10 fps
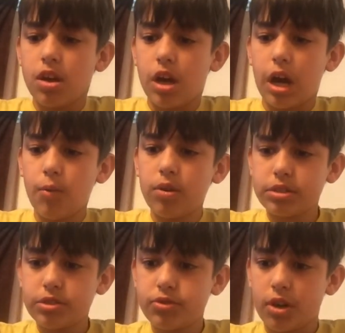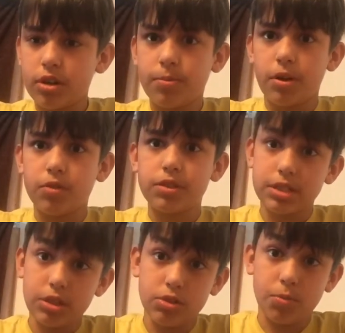I want to talk about
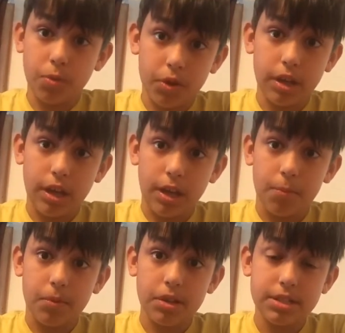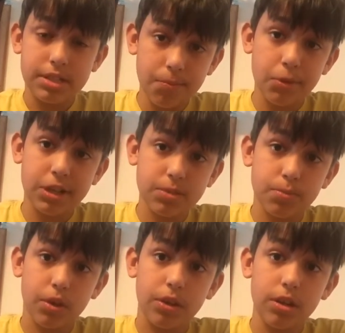this YouTuber named Simric's
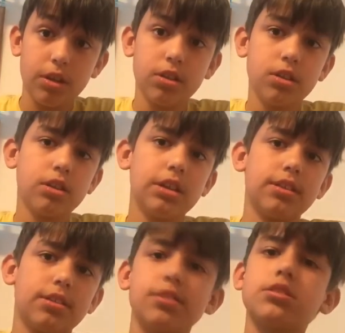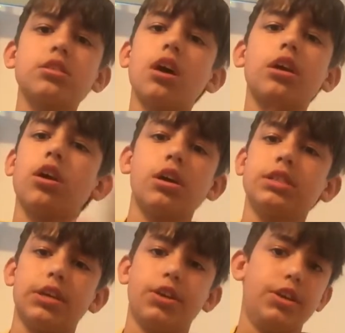brother. He, this is not a
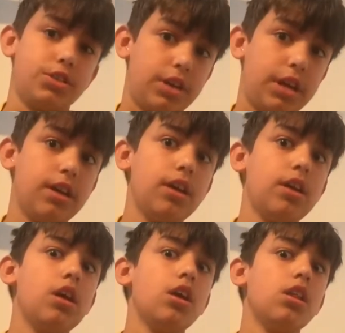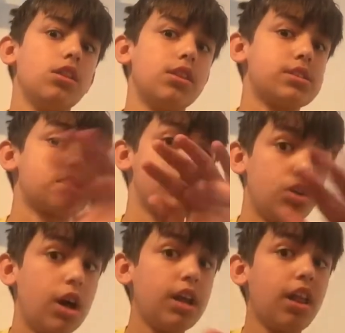content creator, okay? This is
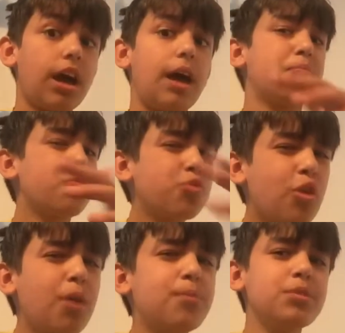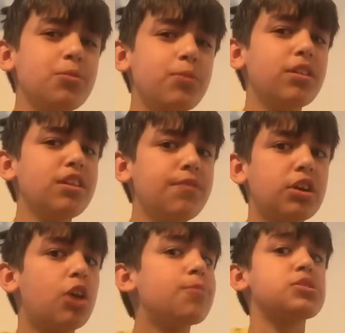not. I probably will if he
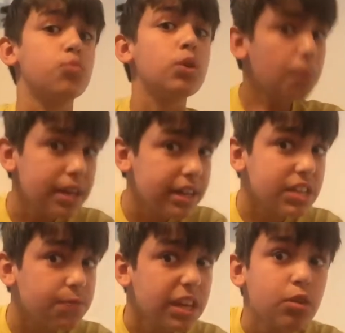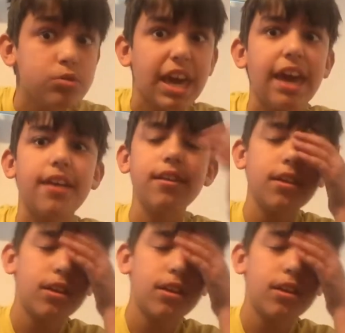copies one of my next videos again,